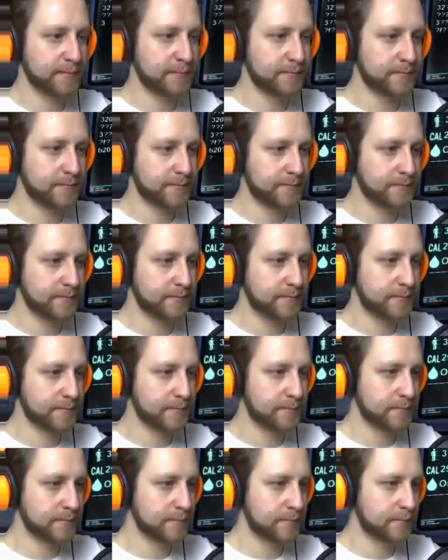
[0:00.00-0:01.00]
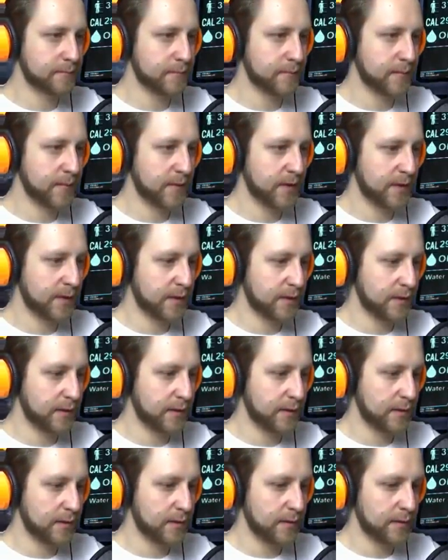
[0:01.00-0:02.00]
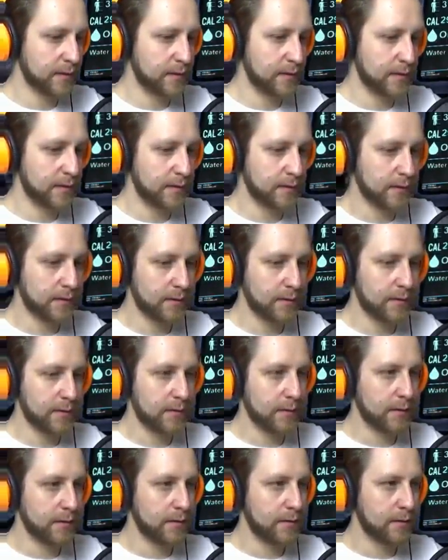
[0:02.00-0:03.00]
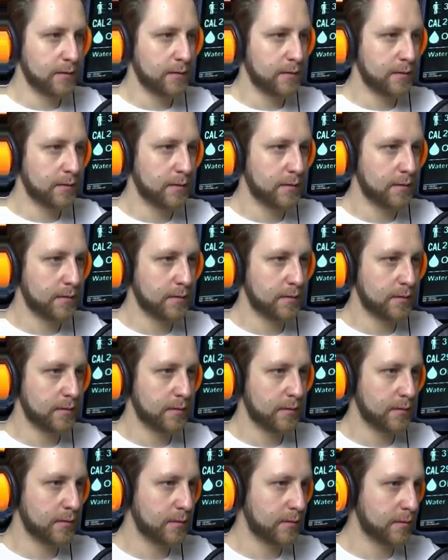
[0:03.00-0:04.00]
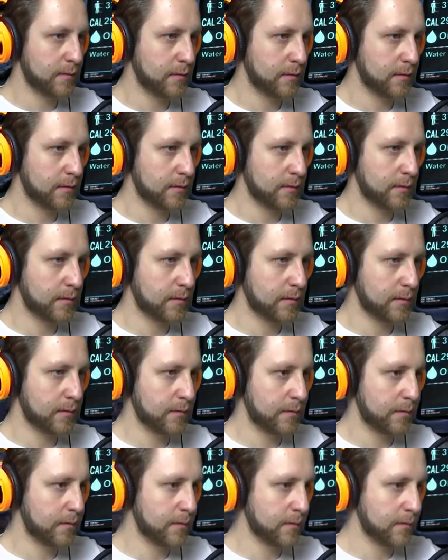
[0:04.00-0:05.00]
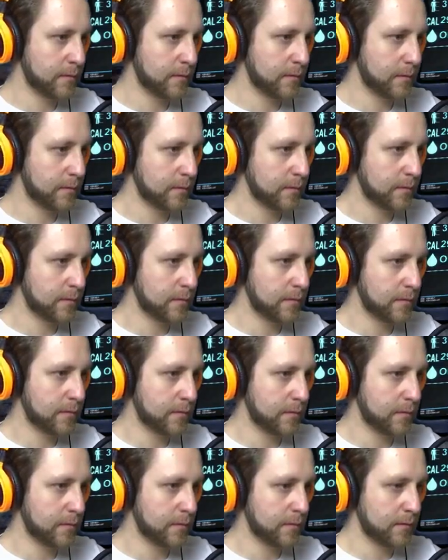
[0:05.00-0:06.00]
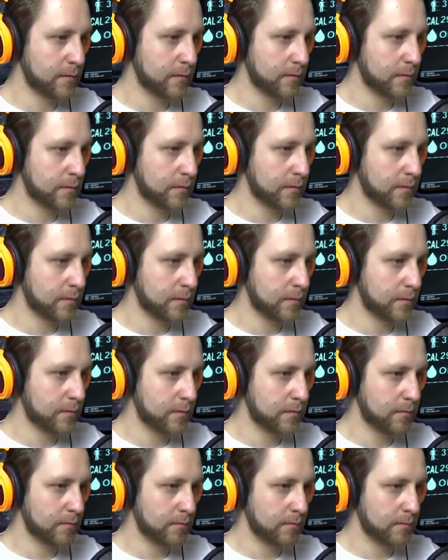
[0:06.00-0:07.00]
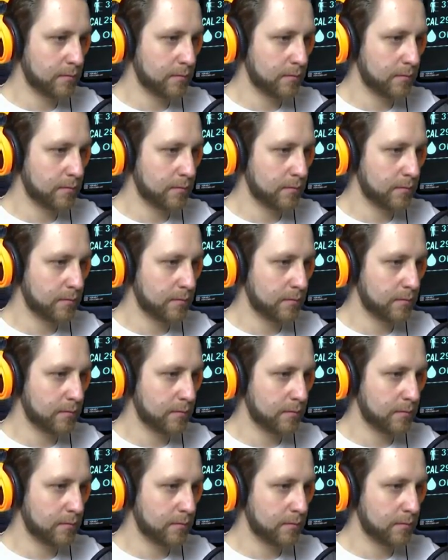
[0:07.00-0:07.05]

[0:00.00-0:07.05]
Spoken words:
(no one is talking)